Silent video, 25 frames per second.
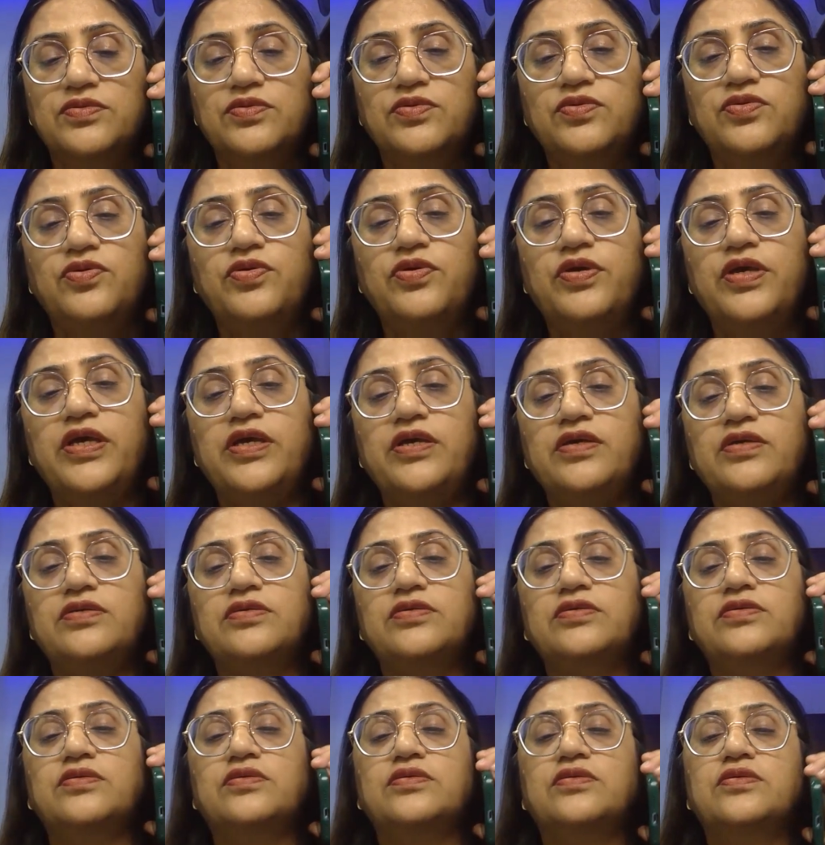Okay.
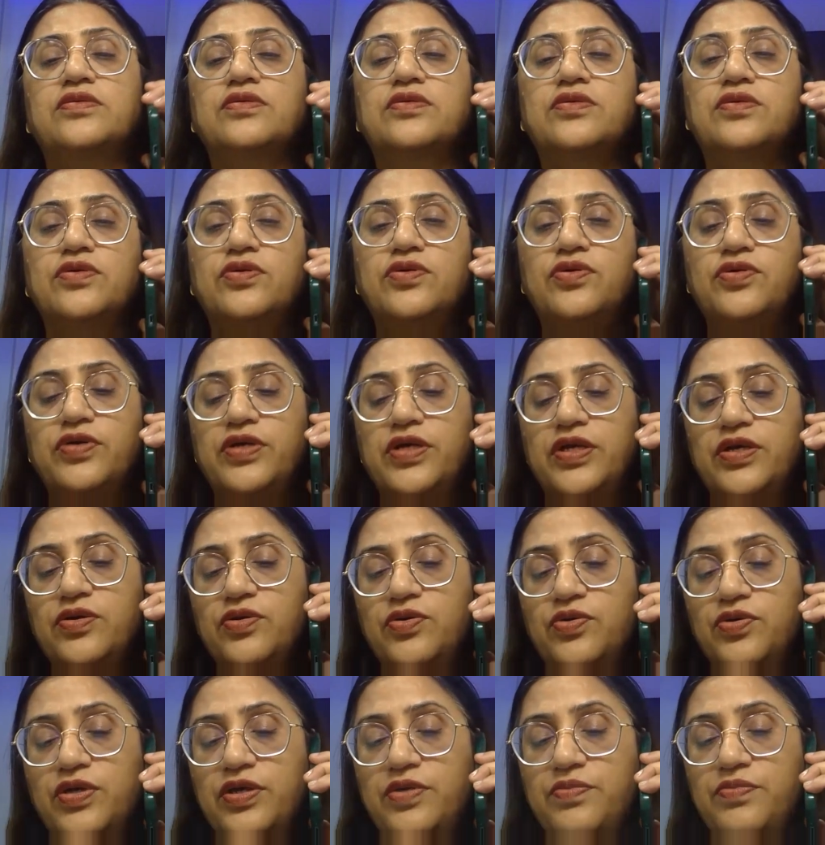Okay,
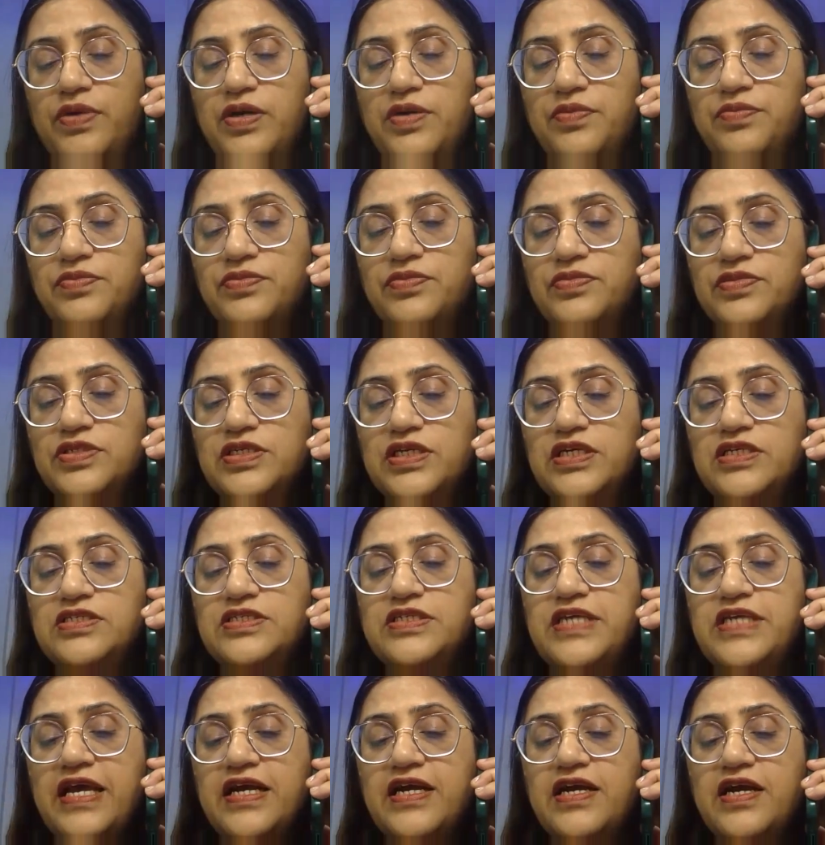okay, ma'am. Just
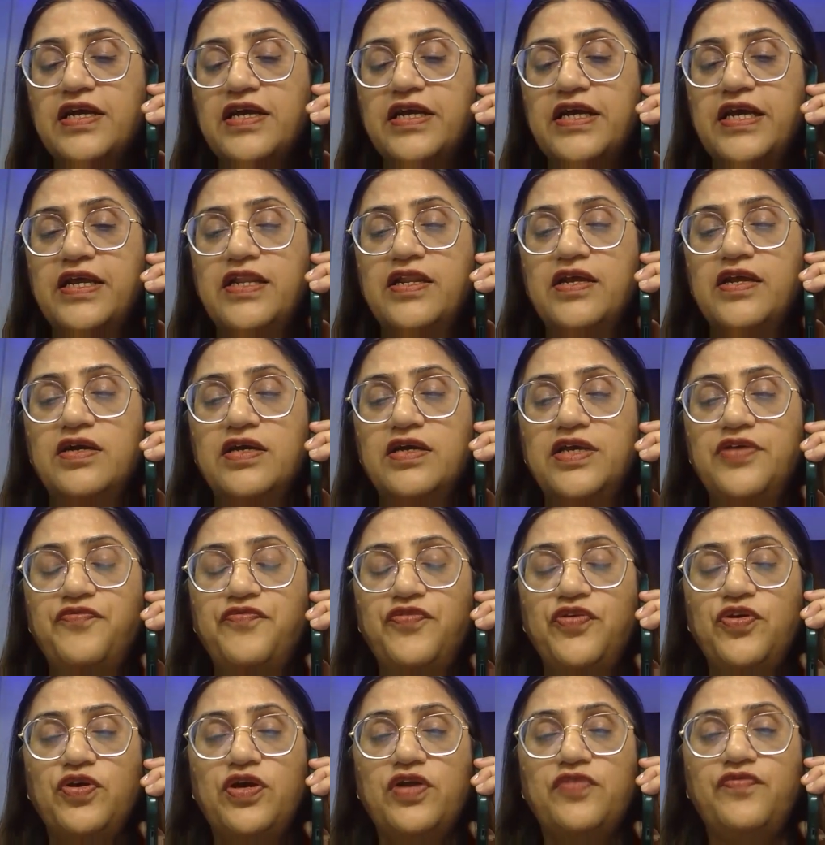check again, huh?
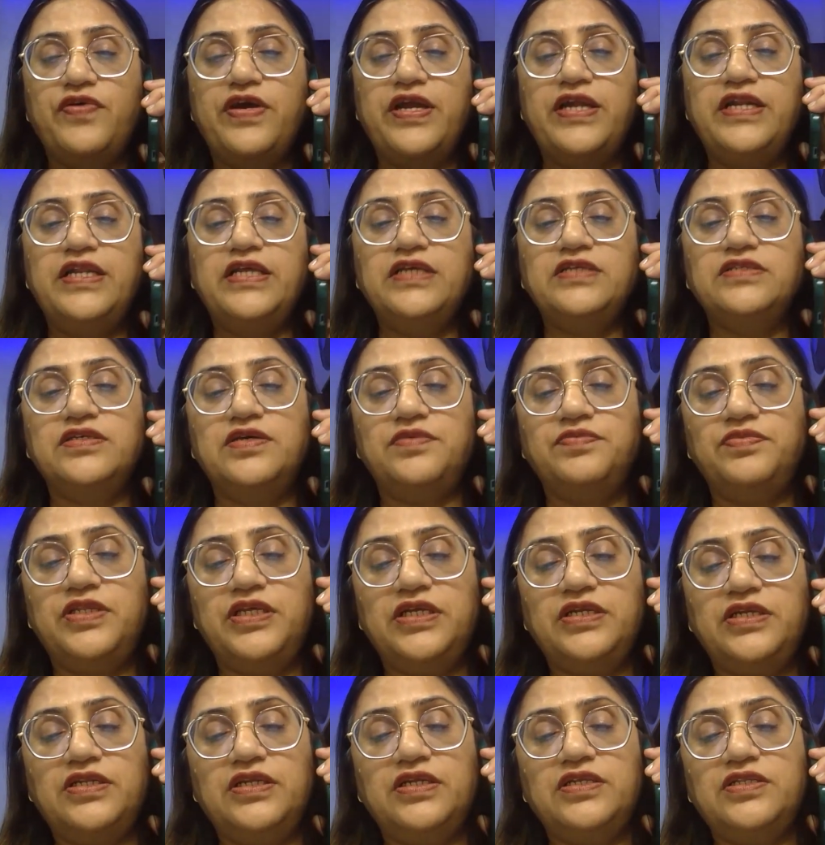If you are finding some
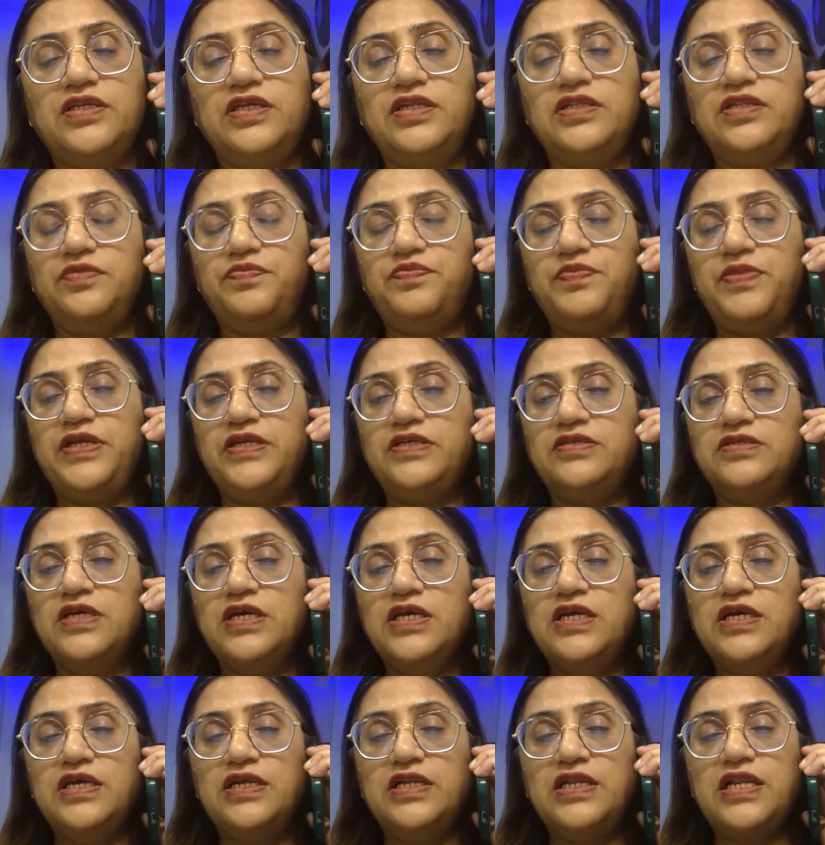data, then please.
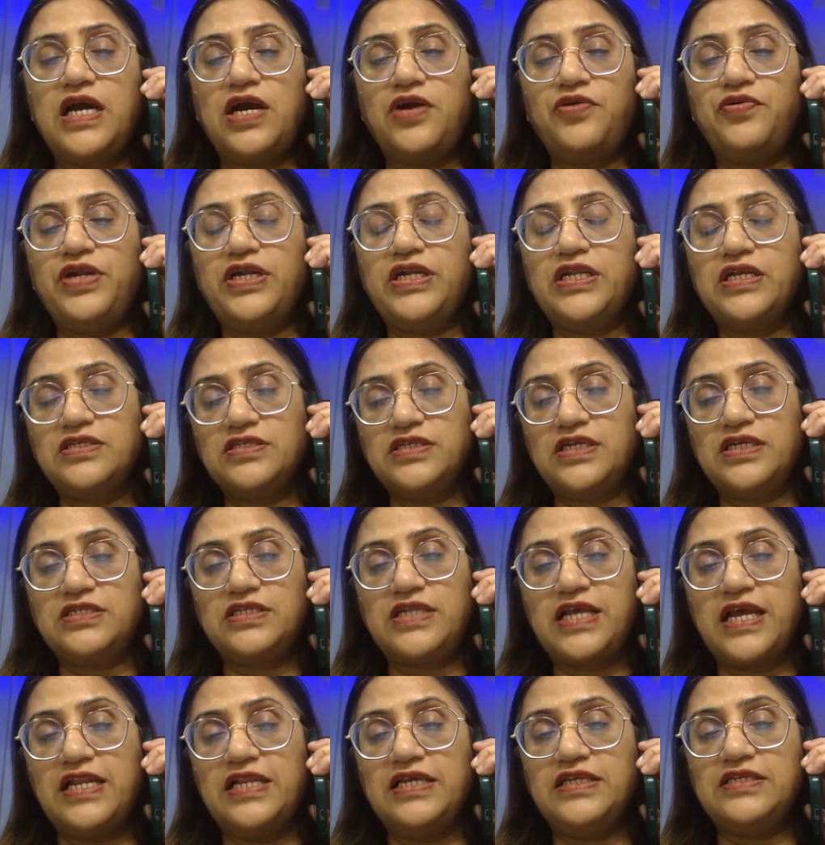Now it is a
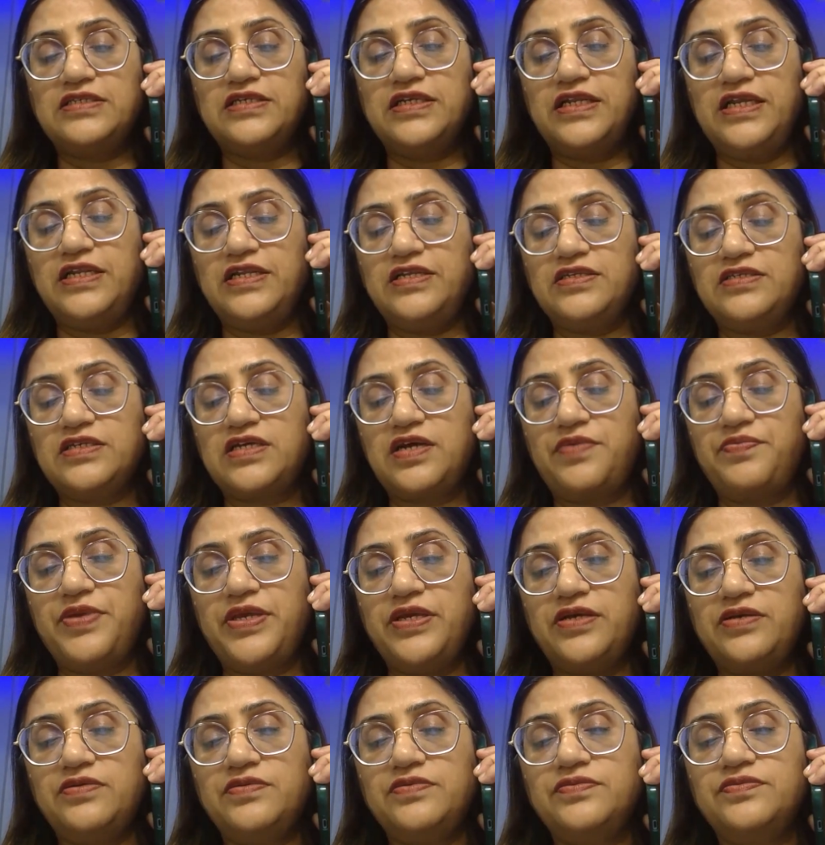tele screen is coming.